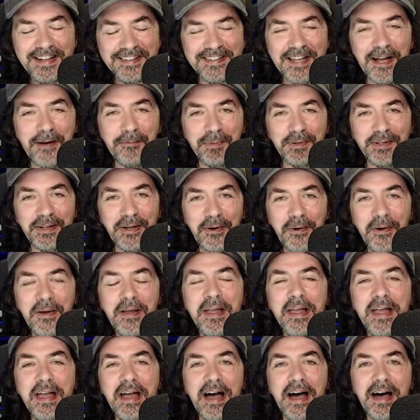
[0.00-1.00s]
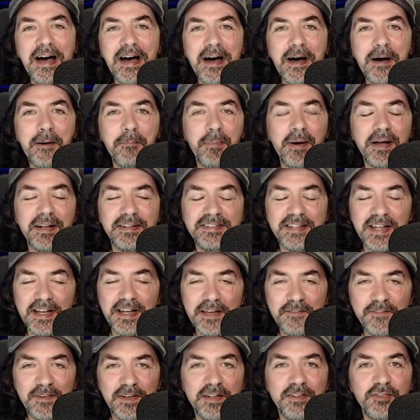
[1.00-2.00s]
It's down below.
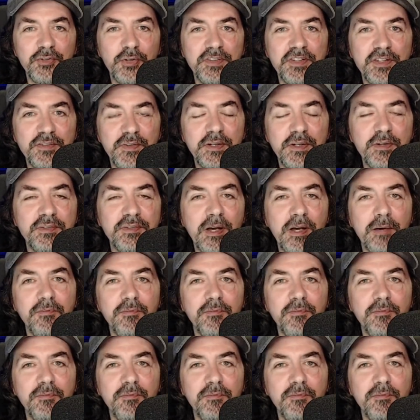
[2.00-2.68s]
But if you enjoyed this video,